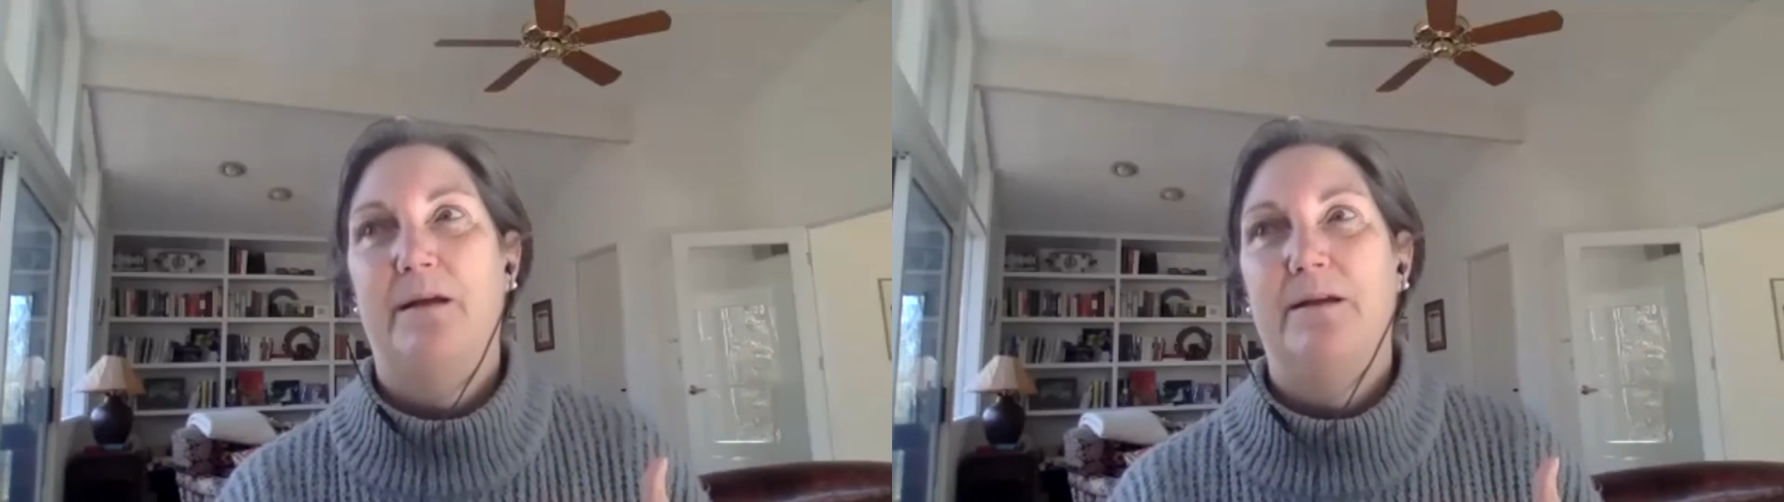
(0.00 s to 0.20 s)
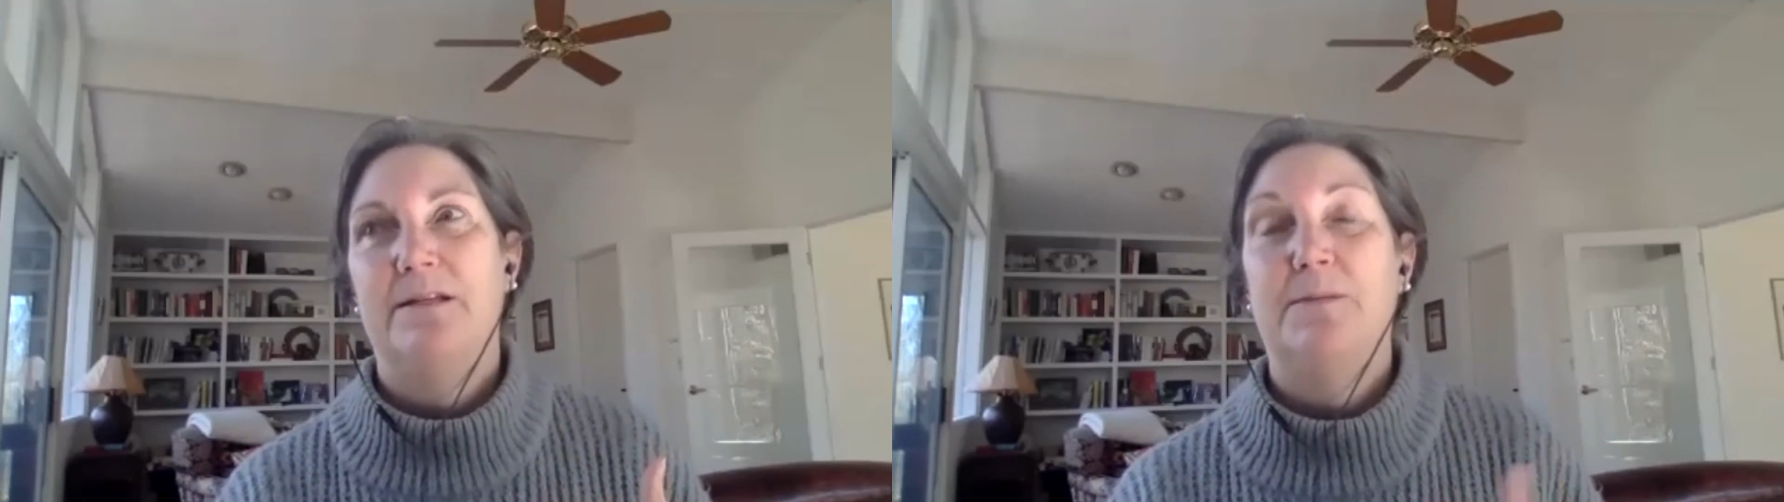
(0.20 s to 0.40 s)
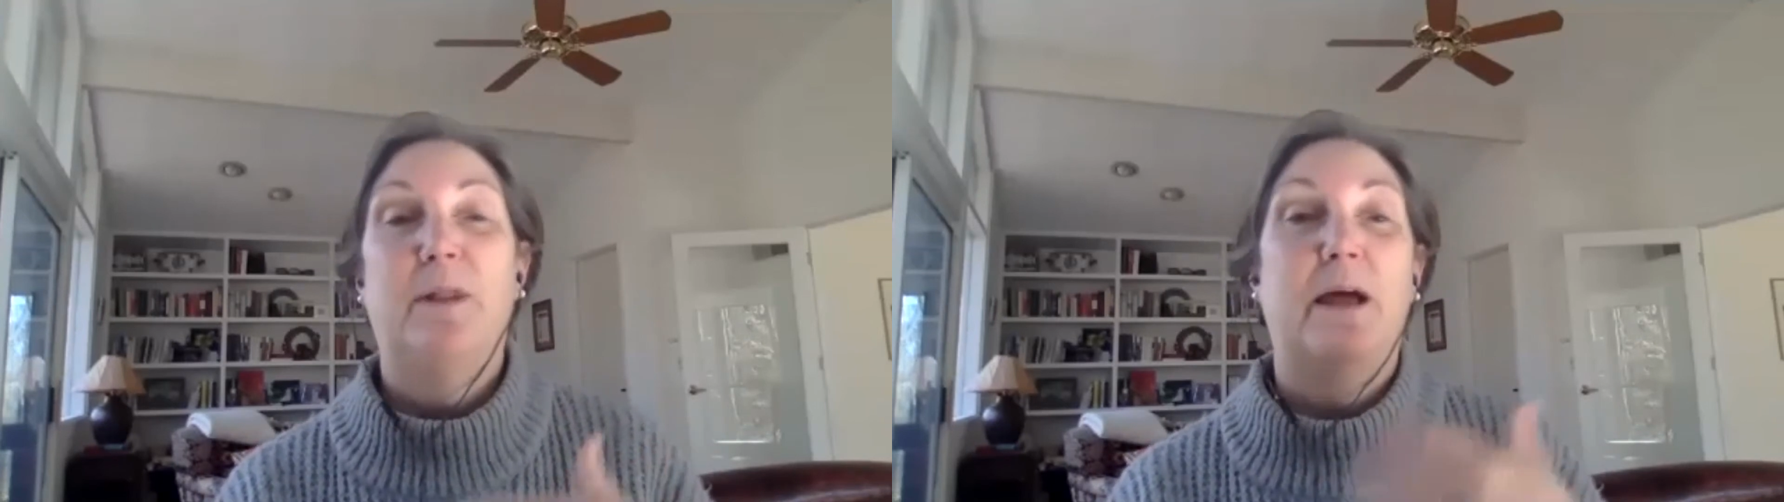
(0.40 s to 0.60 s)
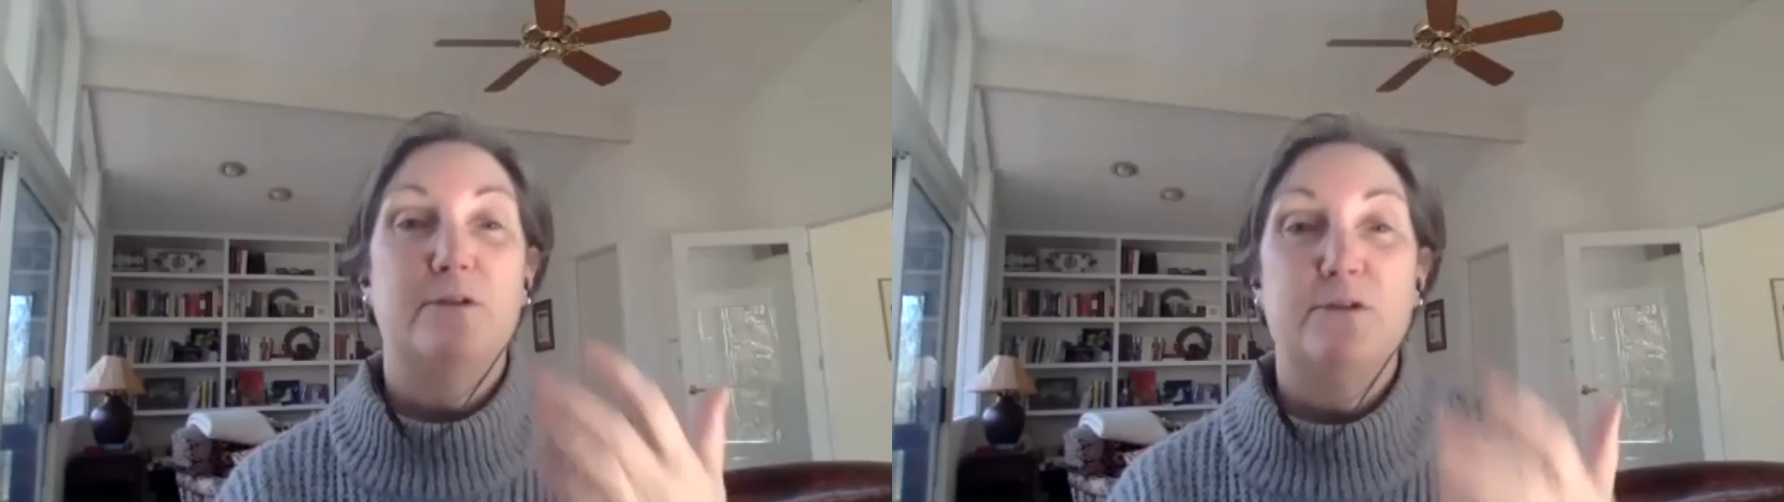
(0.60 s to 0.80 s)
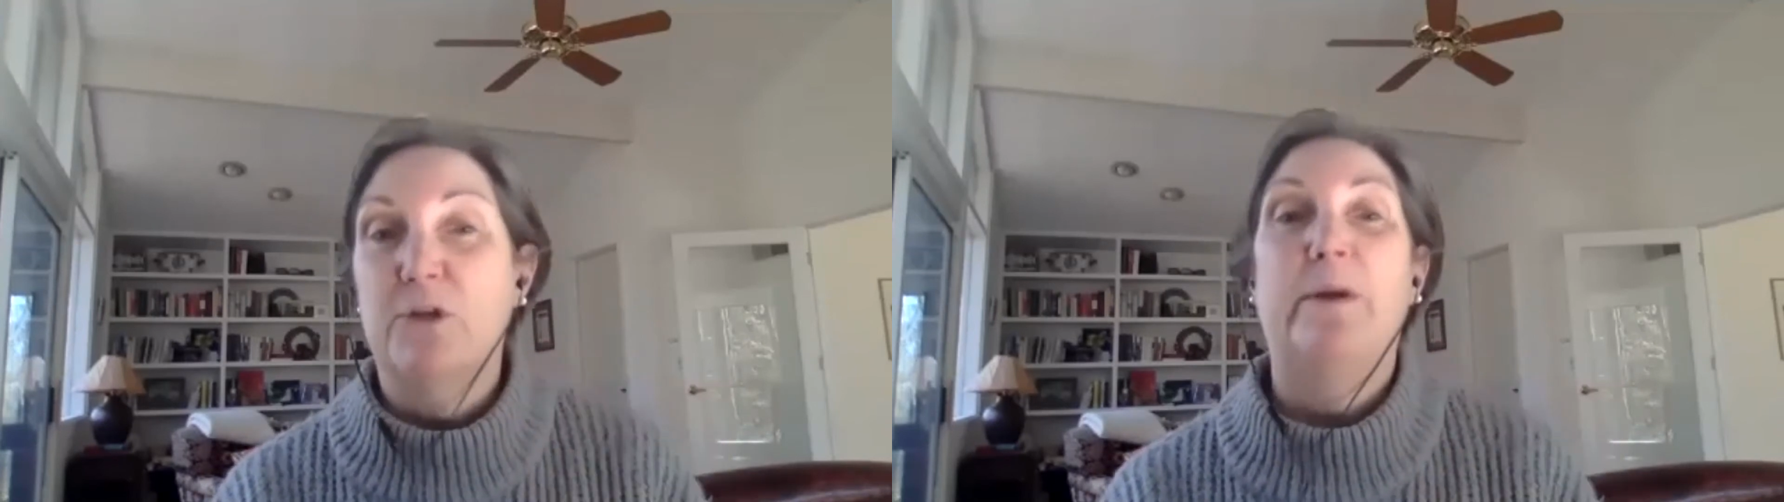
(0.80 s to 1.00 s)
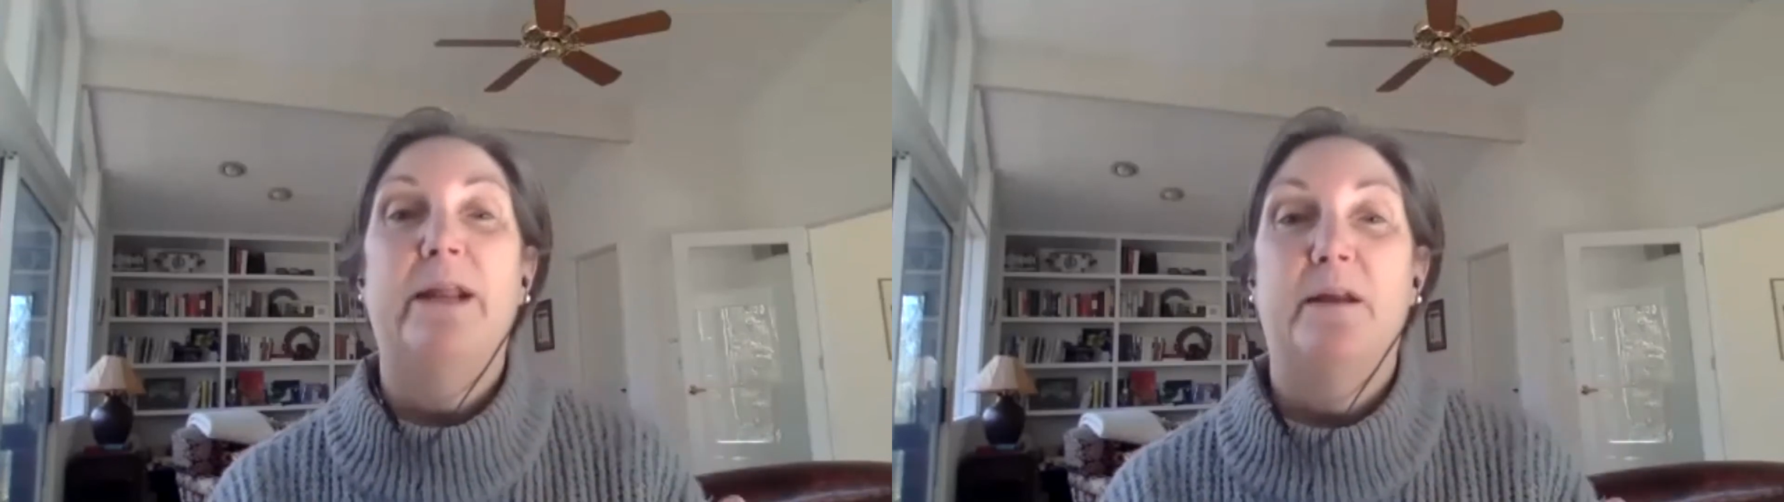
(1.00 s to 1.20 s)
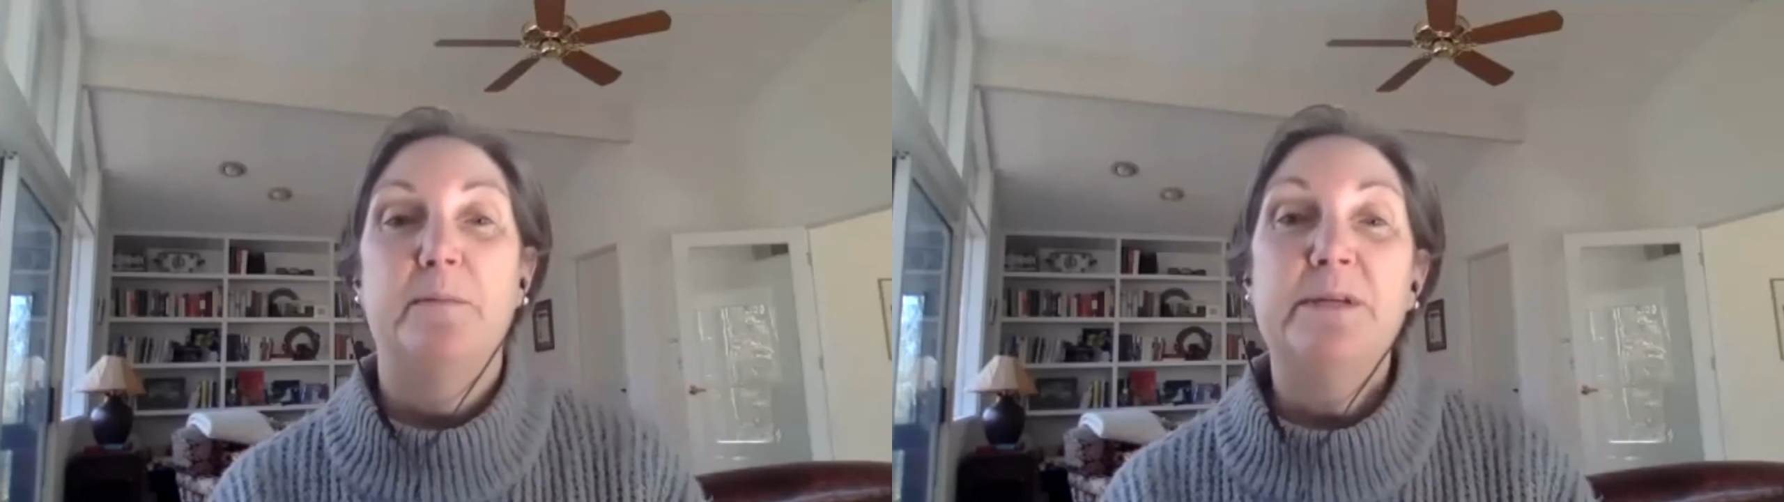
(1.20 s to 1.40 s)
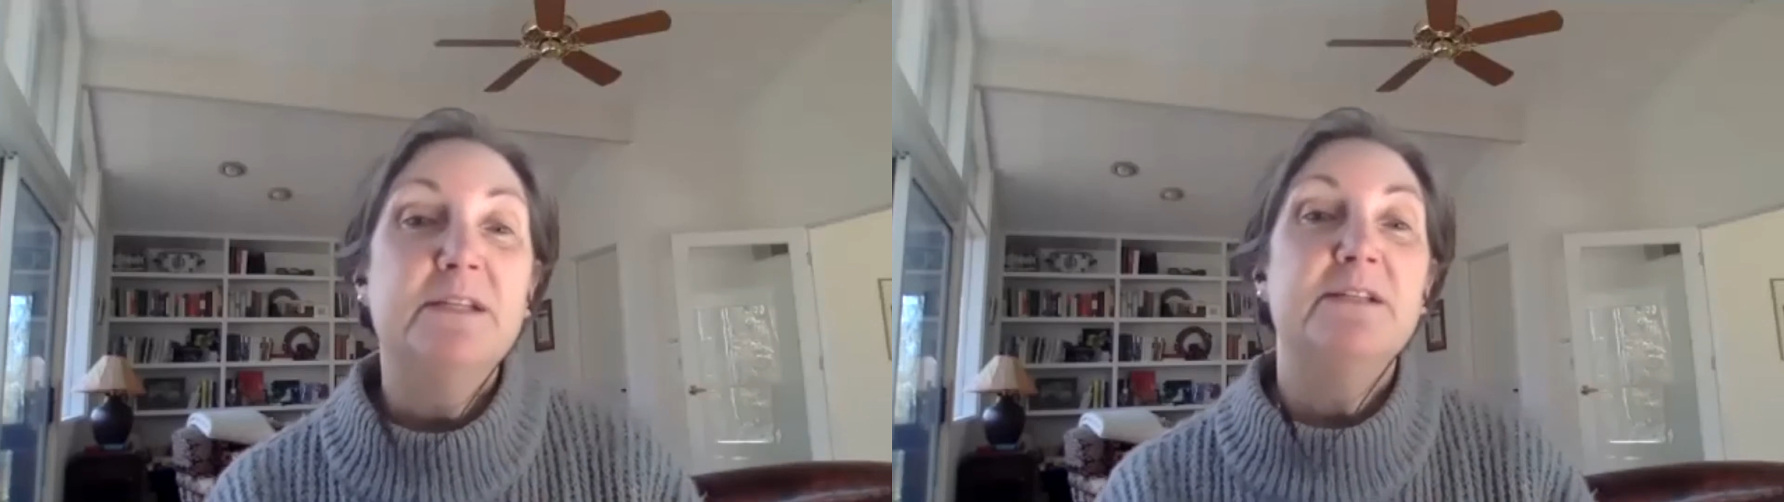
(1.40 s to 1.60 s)
Suppliers are going out of
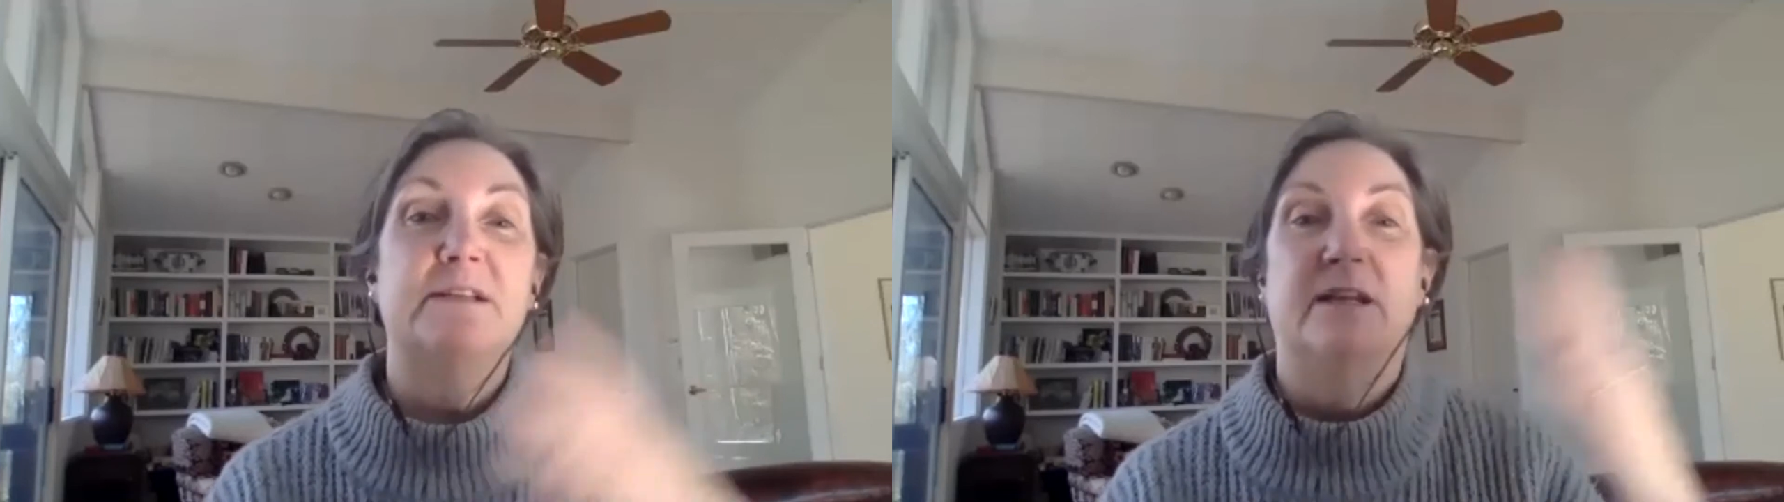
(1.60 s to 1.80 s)
business